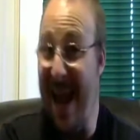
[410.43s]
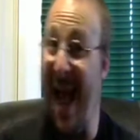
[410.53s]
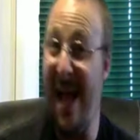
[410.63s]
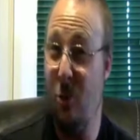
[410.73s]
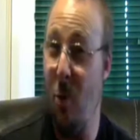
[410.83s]

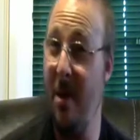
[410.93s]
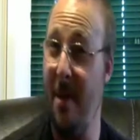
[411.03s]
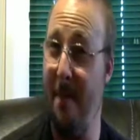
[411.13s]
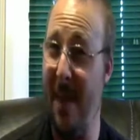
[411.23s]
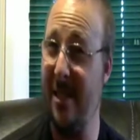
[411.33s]
as one of
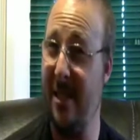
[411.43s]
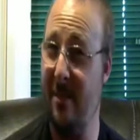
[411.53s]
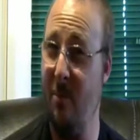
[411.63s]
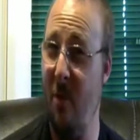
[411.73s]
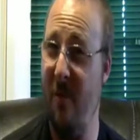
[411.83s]
the
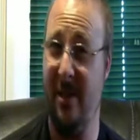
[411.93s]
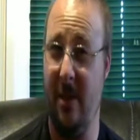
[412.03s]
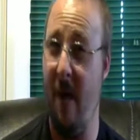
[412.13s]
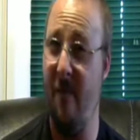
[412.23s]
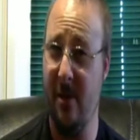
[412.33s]
best movies
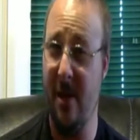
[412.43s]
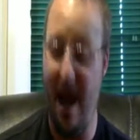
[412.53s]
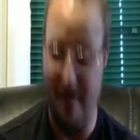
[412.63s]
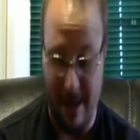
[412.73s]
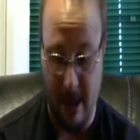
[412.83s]
of all
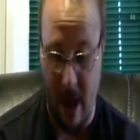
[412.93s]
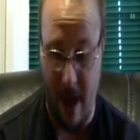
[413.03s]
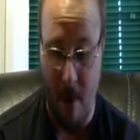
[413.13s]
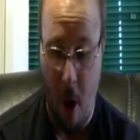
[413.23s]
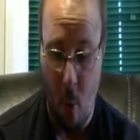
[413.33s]
time at the
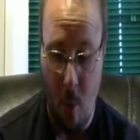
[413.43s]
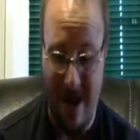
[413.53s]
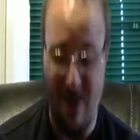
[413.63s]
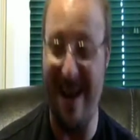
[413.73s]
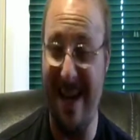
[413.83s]
top
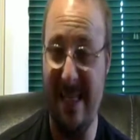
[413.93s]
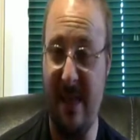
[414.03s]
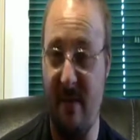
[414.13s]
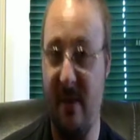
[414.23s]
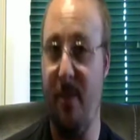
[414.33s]

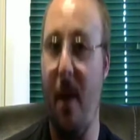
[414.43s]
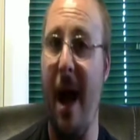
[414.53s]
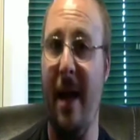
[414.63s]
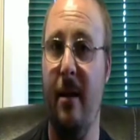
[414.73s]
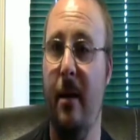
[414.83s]
197th
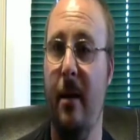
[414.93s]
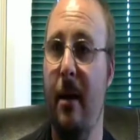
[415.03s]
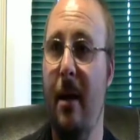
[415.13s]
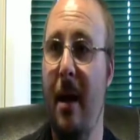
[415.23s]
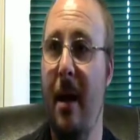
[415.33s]
spot.
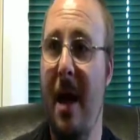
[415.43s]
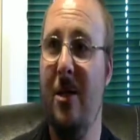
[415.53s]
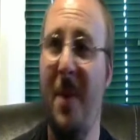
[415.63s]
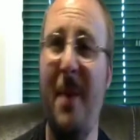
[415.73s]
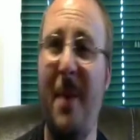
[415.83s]

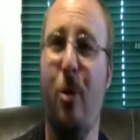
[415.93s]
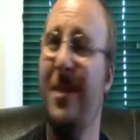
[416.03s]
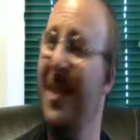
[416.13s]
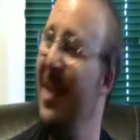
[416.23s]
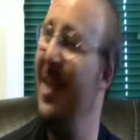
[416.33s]
To me
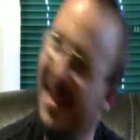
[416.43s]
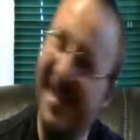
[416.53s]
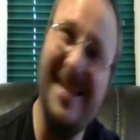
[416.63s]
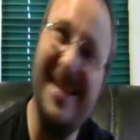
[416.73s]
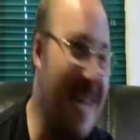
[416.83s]
personally,
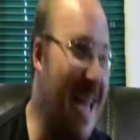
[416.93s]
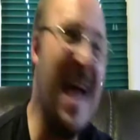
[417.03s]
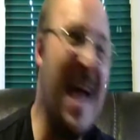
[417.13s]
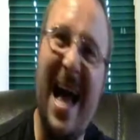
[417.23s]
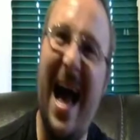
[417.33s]

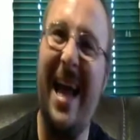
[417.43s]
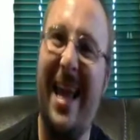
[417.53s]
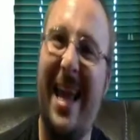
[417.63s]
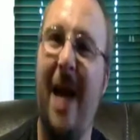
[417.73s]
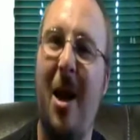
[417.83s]
yeah,
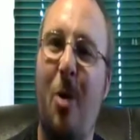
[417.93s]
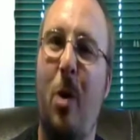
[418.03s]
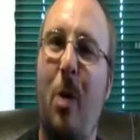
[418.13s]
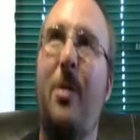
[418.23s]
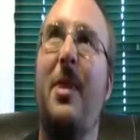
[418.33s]
I kind of
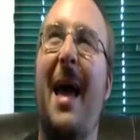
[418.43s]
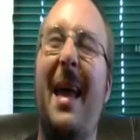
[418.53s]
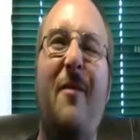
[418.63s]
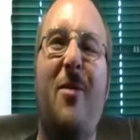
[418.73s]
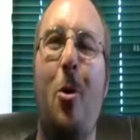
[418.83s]
agree with that.
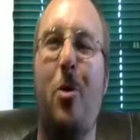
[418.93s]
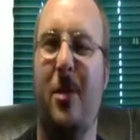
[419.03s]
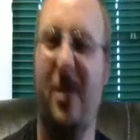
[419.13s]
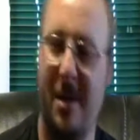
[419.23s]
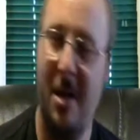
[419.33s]
Even though
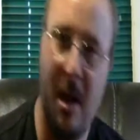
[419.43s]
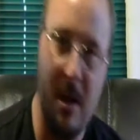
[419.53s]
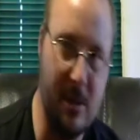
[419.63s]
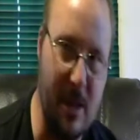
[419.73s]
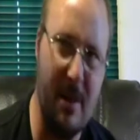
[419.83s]

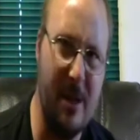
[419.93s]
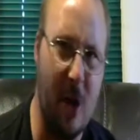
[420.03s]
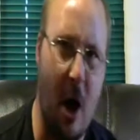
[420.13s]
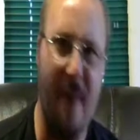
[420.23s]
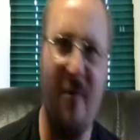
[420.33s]
something is
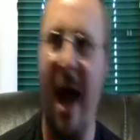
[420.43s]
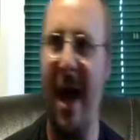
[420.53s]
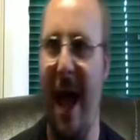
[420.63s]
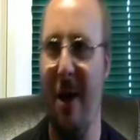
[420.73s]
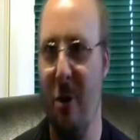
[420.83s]
off, I
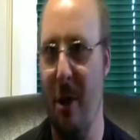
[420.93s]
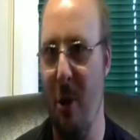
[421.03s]
actually